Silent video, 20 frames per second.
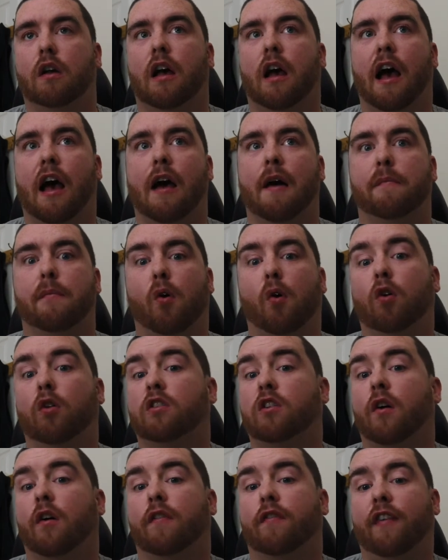but
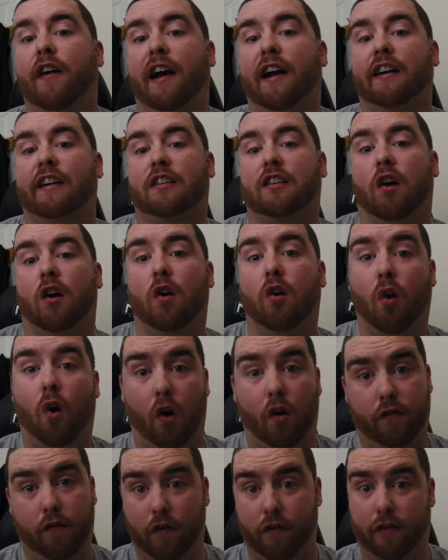also affect a lot
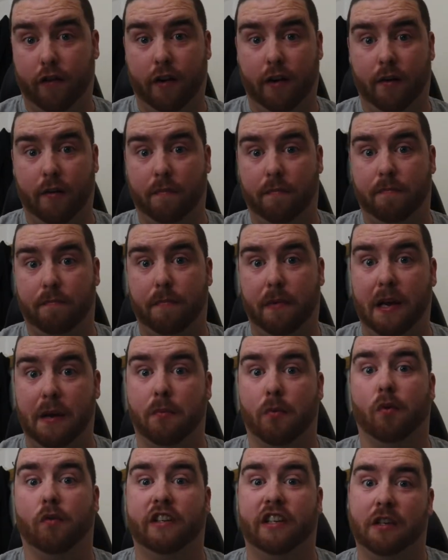of other
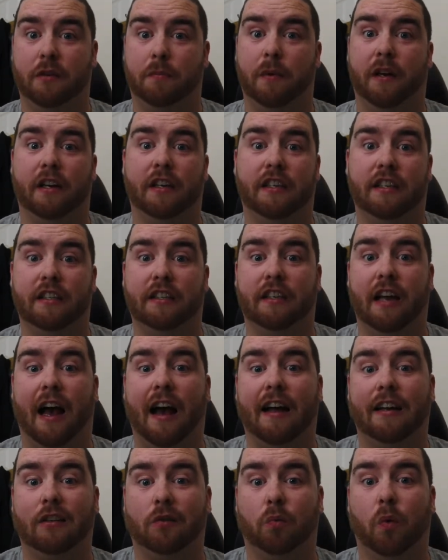people with disabilities
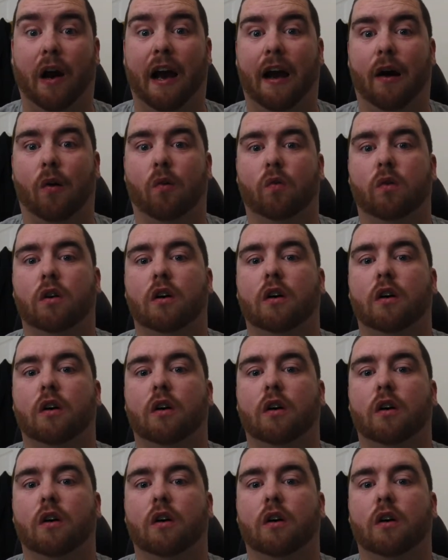as well.